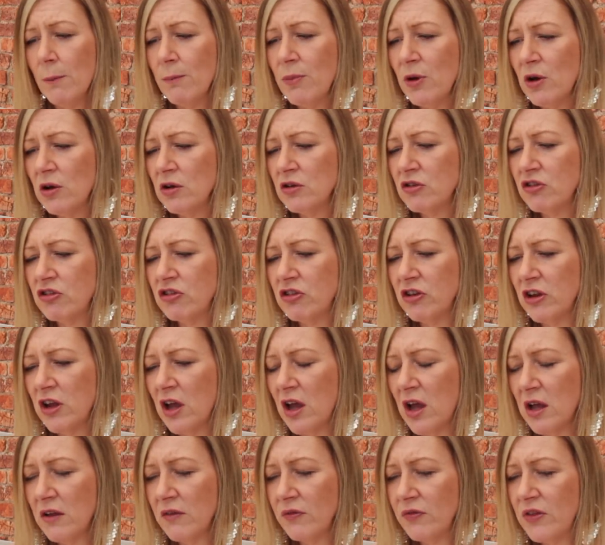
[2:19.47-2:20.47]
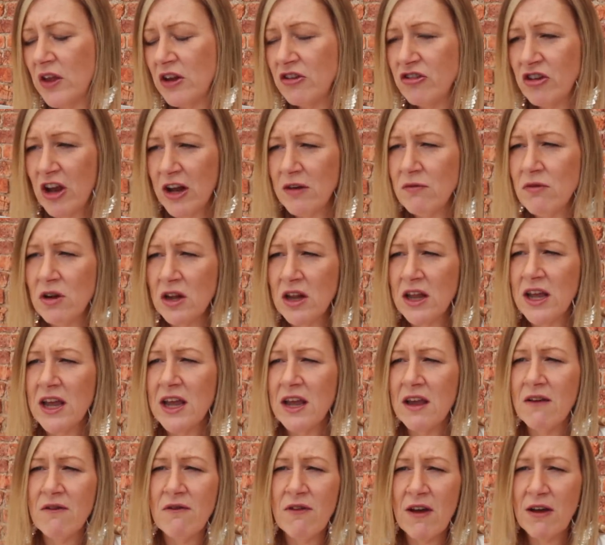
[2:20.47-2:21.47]
but they're
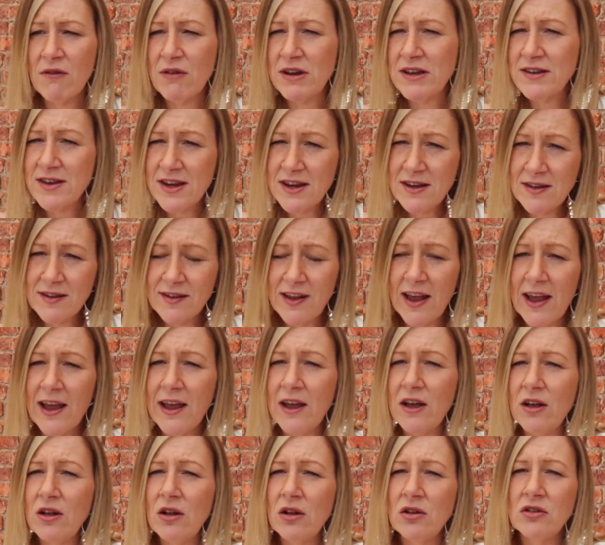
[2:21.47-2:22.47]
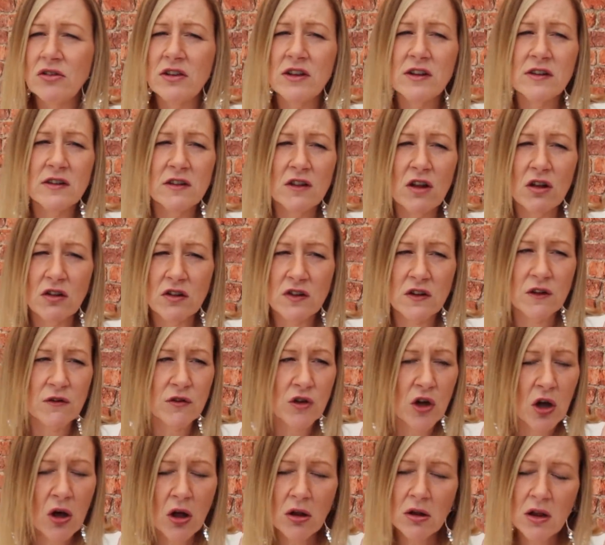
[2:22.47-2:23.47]
generally very detailed, there's lots of
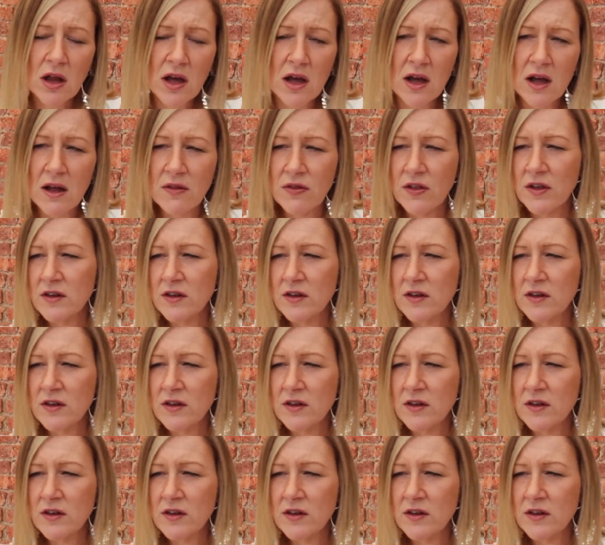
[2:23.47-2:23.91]
colour,